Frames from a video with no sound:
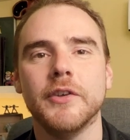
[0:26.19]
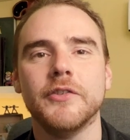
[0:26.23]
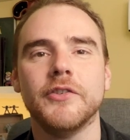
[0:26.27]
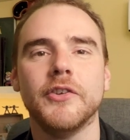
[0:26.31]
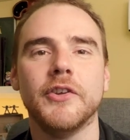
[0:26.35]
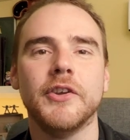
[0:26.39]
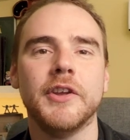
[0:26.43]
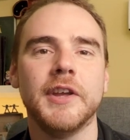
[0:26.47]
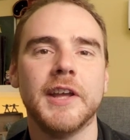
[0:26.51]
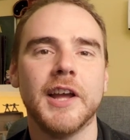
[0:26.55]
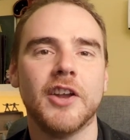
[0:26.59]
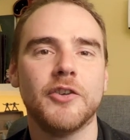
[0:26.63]

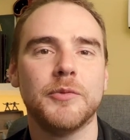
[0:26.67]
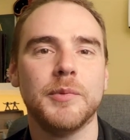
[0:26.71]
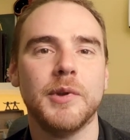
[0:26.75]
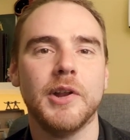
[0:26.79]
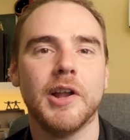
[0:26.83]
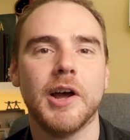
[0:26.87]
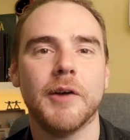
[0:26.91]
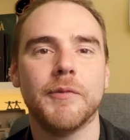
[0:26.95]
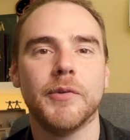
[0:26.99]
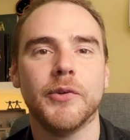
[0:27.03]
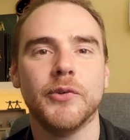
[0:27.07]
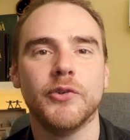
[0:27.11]
so you can catch me
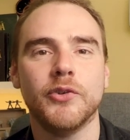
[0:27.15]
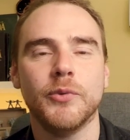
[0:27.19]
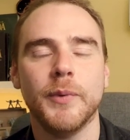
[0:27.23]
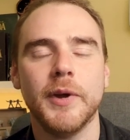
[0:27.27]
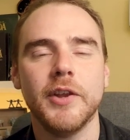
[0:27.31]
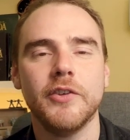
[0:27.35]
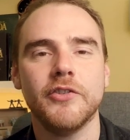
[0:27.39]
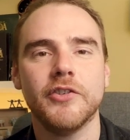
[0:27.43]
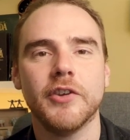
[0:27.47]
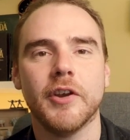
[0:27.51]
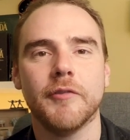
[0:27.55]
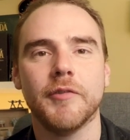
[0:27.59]
live on
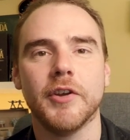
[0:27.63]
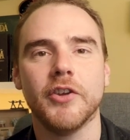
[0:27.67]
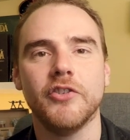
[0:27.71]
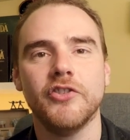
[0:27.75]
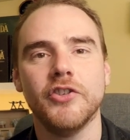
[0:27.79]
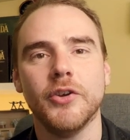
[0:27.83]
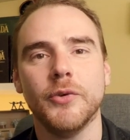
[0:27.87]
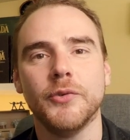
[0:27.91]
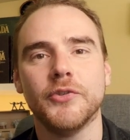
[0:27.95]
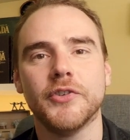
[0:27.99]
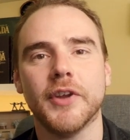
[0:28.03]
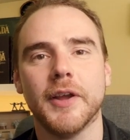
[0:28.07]
Twitch every
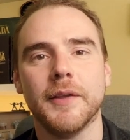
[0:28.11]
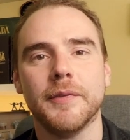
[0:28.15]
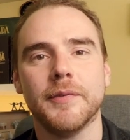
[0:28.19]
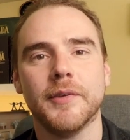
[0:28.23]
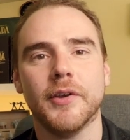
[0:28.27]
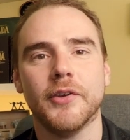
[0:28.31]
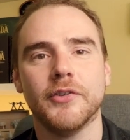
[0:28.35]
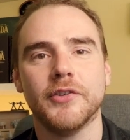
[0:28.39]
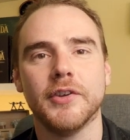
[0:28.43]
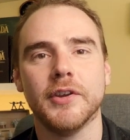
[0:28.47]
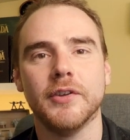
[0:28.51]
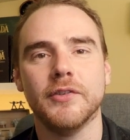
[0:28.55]
Tuesday,
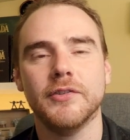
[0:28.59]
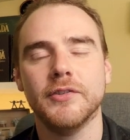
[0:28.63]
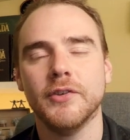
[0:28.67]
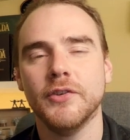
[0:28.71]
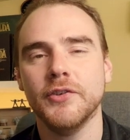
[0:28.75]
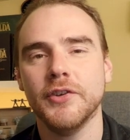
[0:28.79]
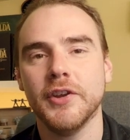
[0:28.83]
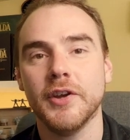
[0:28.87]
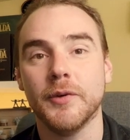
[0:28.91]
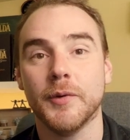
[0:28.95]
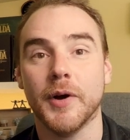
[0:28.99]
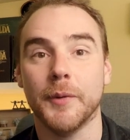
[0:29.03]
Thursday and
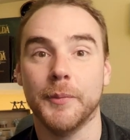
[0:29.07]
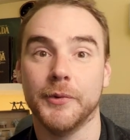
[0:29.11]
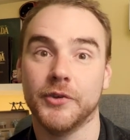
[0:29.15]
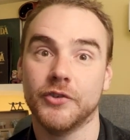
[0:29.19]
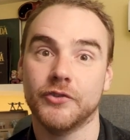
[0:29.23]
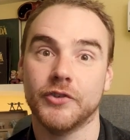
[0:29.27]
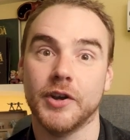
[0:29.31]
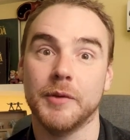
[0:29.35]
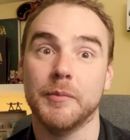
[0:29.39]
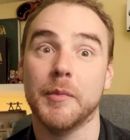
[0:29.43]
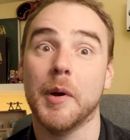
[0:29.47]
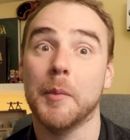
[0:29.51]
Sunday, where we
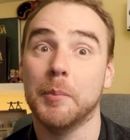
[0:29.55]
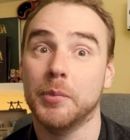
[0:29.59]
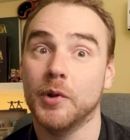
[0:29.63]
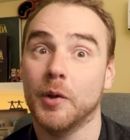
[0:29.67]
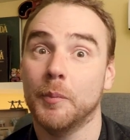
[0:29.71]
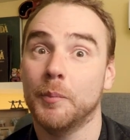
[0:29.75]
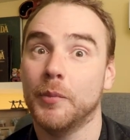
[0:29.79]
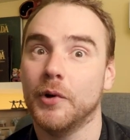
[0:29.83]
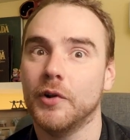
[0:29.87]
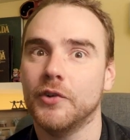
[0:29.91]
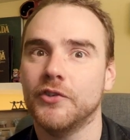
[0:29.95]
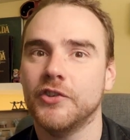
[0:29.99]
stream
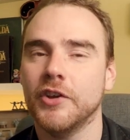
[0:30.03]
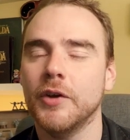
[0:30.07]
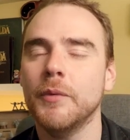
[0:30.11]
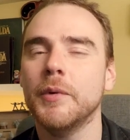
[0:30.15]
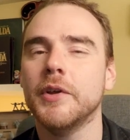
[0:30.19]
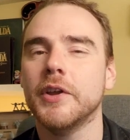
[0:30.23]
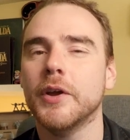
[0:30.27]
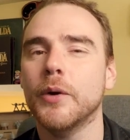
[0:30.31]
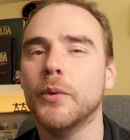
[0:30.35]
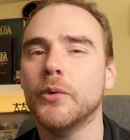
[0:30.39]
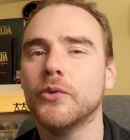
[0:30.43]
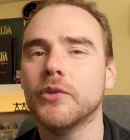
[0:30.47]
Blood Bowl
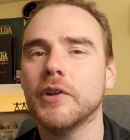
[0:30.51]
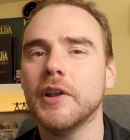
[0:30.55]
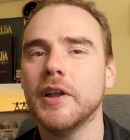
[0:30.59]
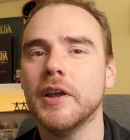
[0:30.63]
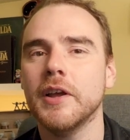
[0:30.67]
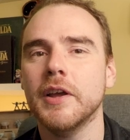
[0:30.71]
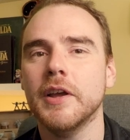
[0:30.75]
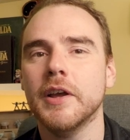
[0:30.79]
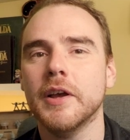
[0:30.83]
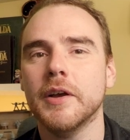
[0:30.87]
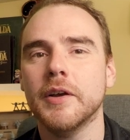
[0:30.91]
2, usually,